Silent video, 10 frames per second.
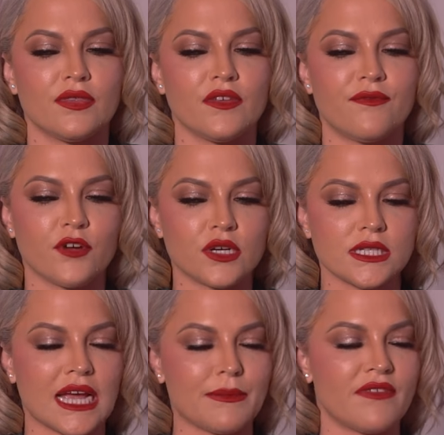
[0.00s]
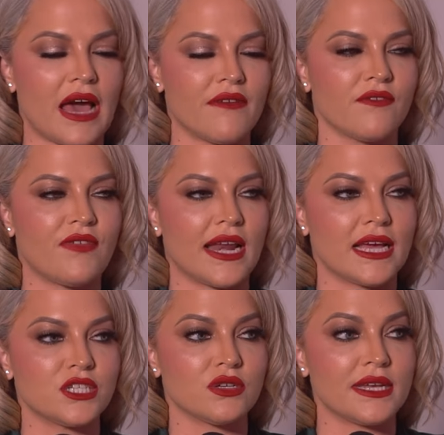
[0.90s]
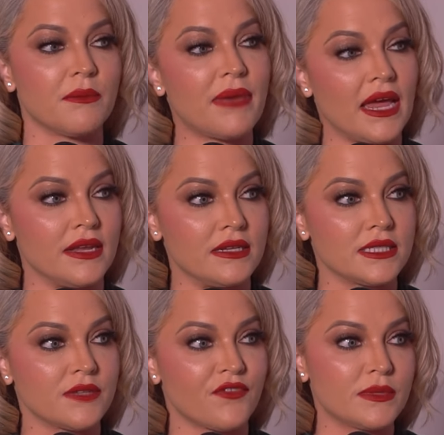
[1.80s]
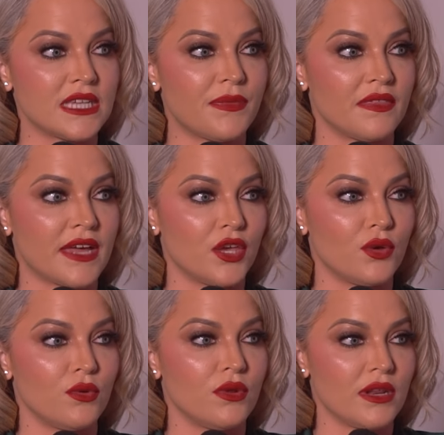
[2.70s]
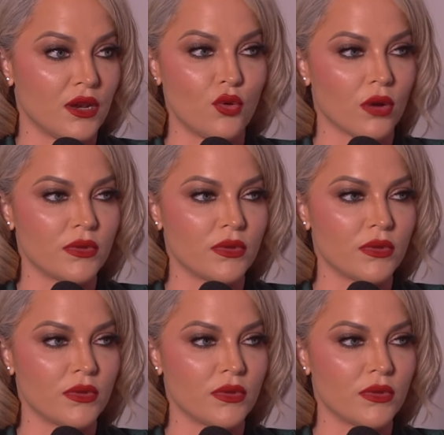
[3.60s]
the first time of having financial independence from something that you yeah.